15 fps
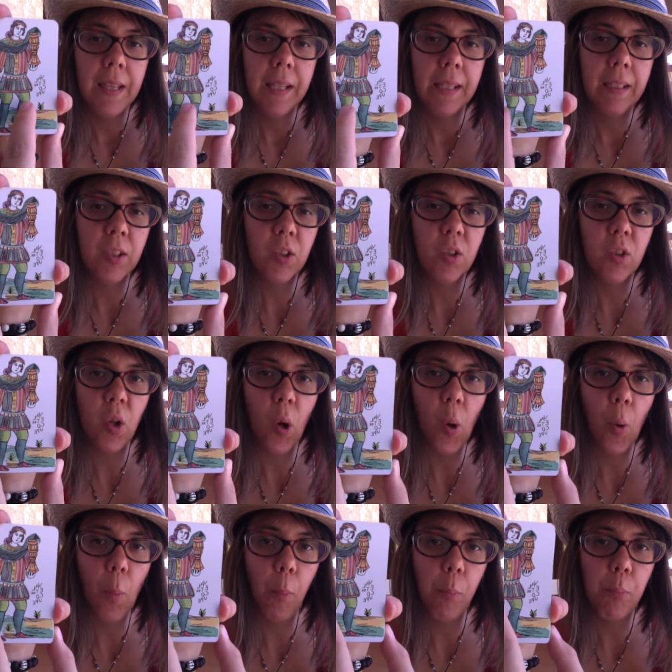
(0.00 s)
He's
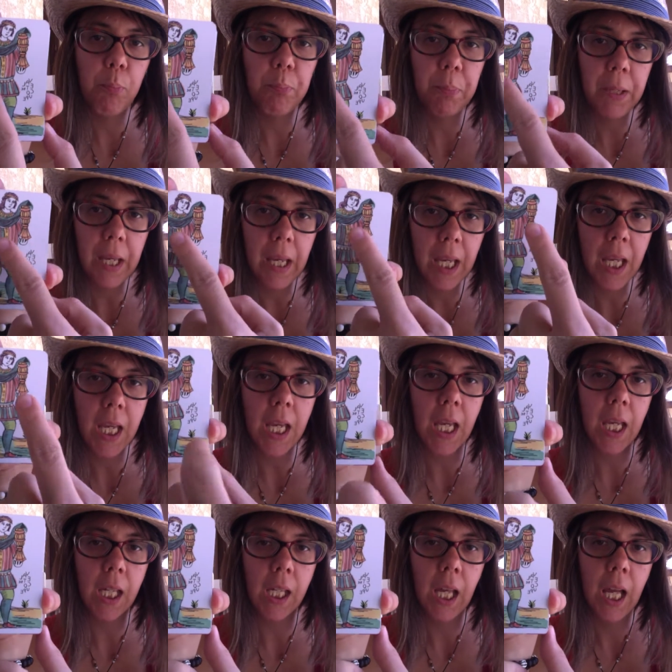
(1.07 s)
so
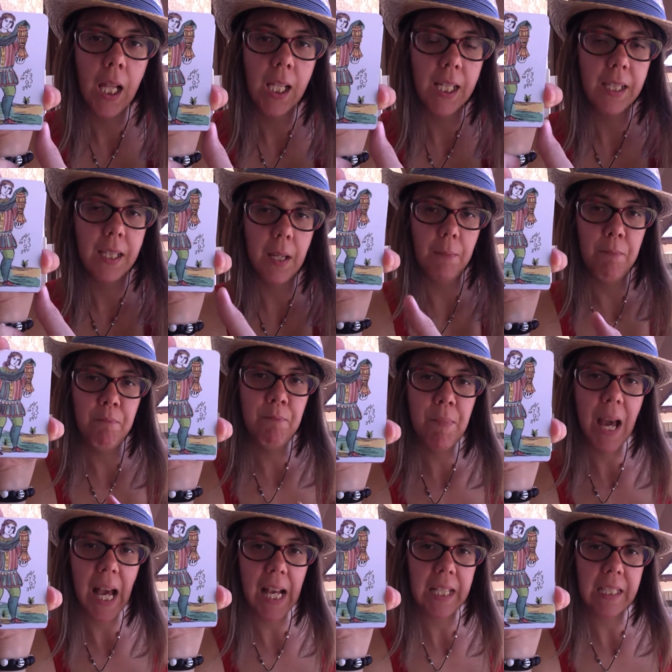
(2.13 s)
big, like the
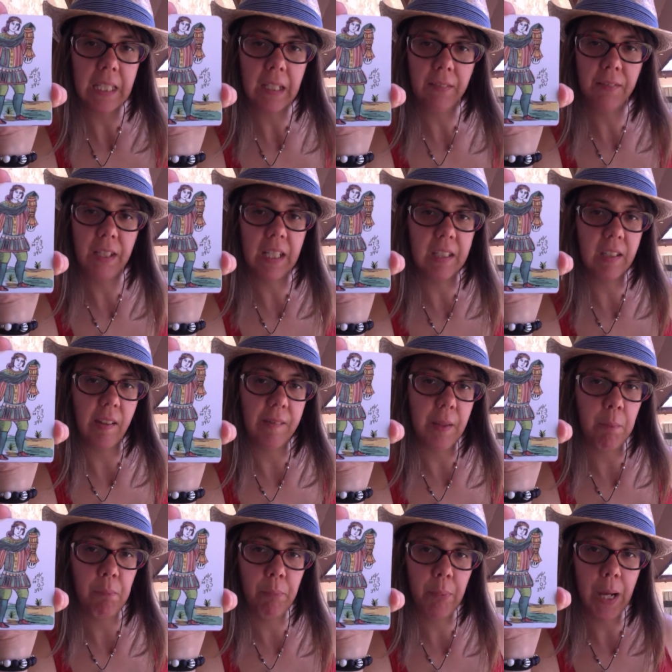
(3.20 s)
massiveness of the
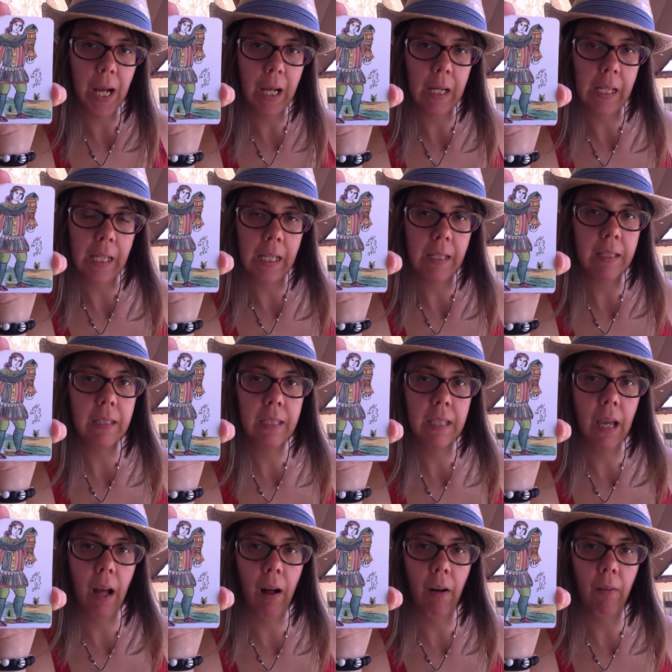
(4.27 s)
body
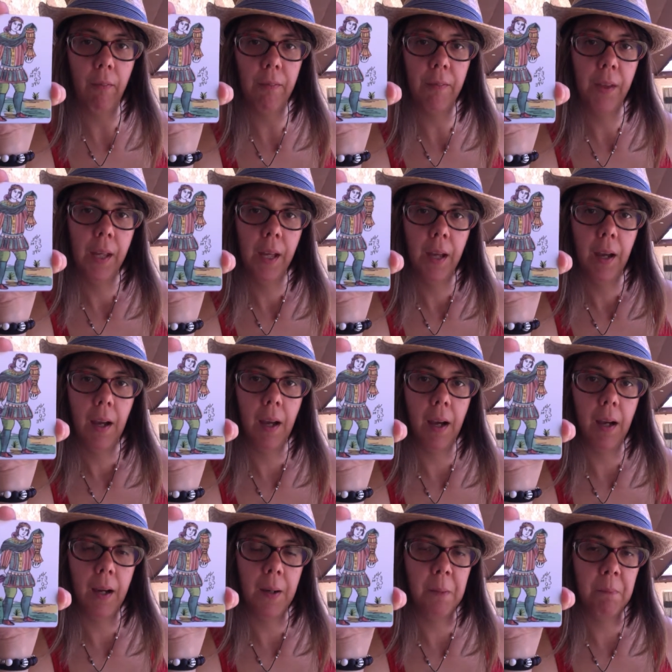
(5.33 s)
itself.
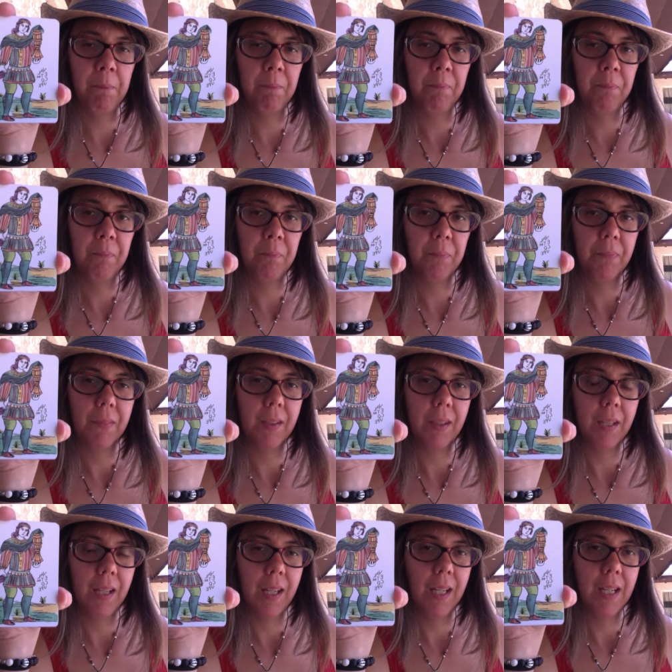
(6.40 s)
Um,
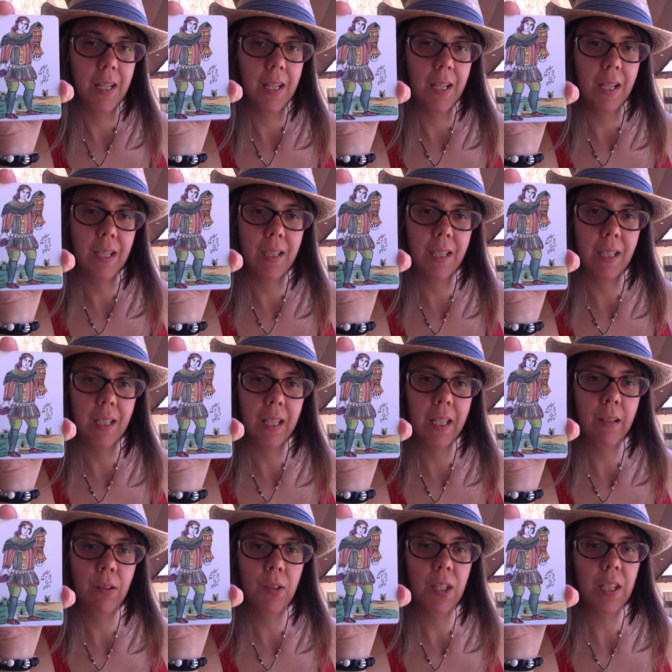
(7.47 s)
it's an
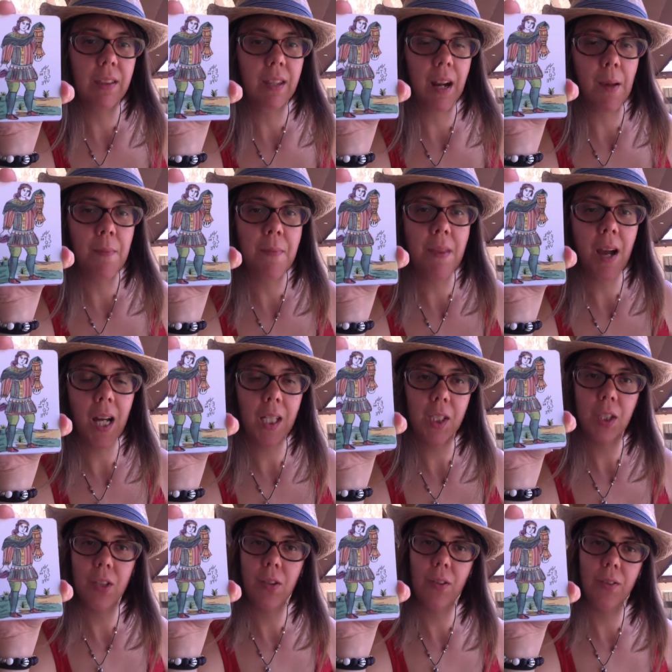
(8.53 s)
energy that I'm not
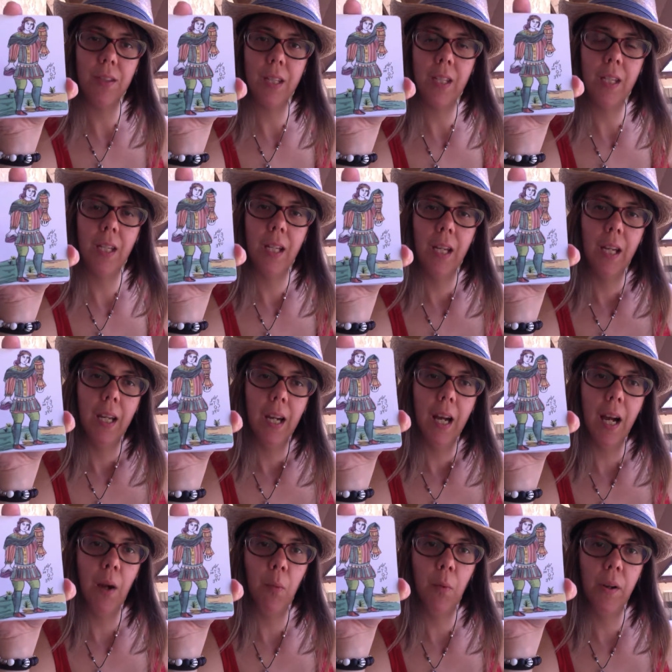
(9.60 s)
sure that
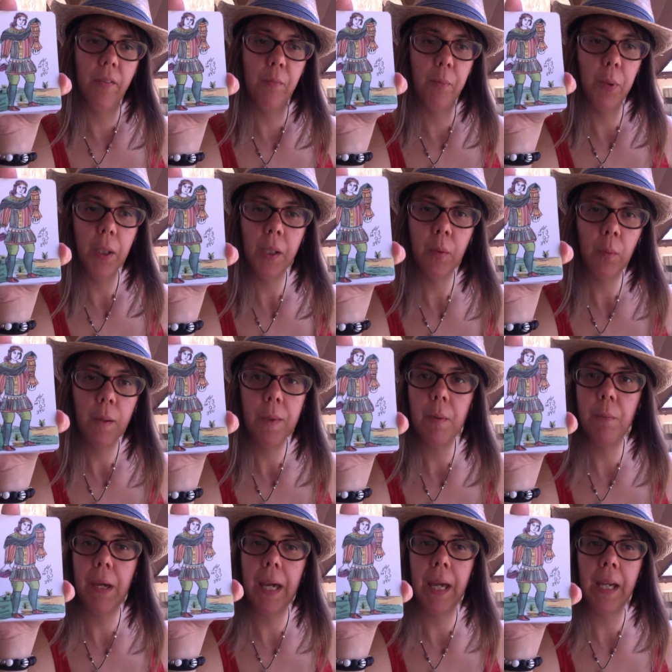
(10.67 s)
I would have put with the
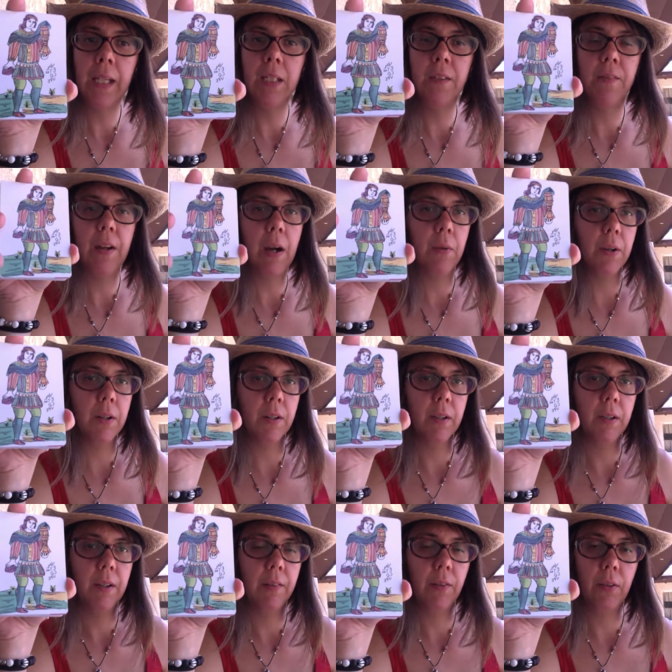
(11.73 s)
page if I were to
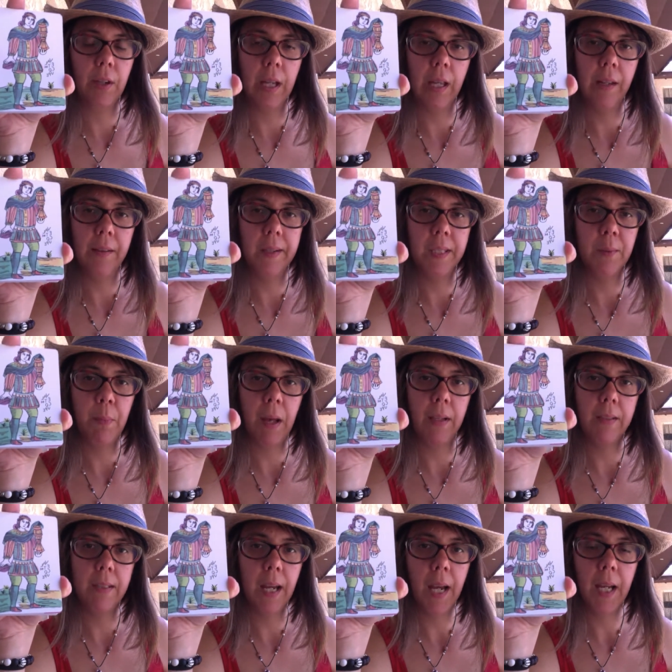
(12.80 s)
have created this
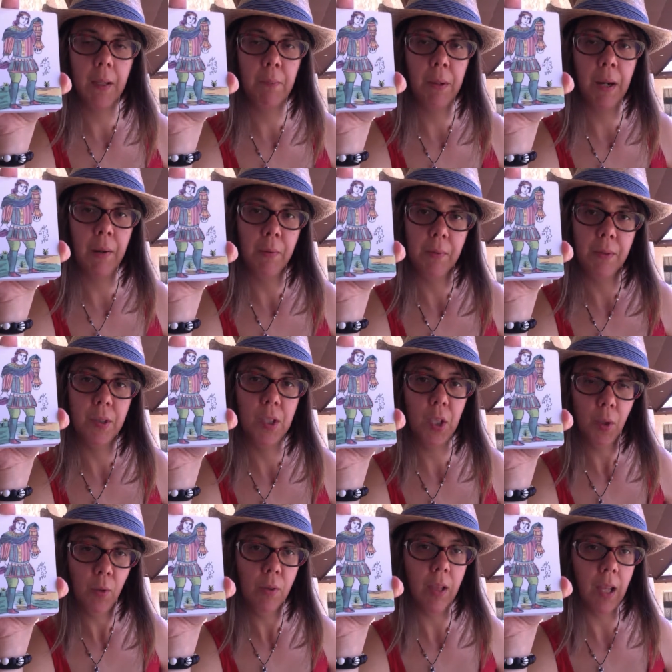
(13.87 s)
deck, but I
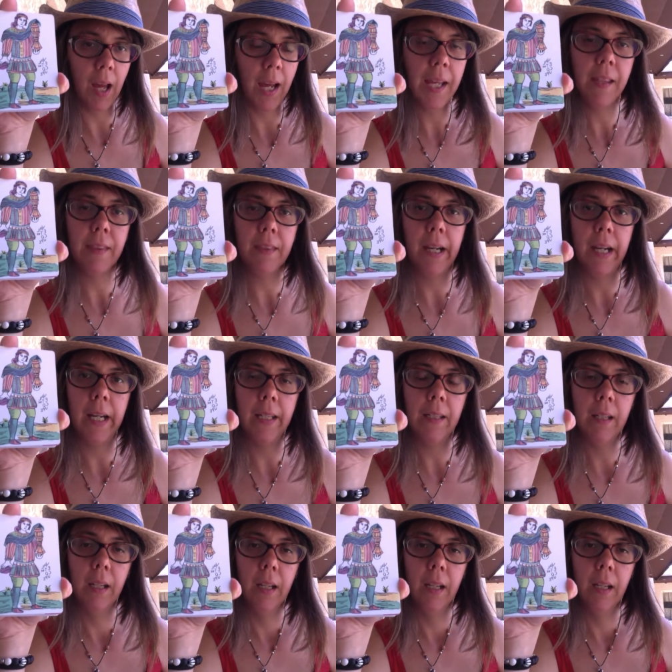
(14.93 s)
do like that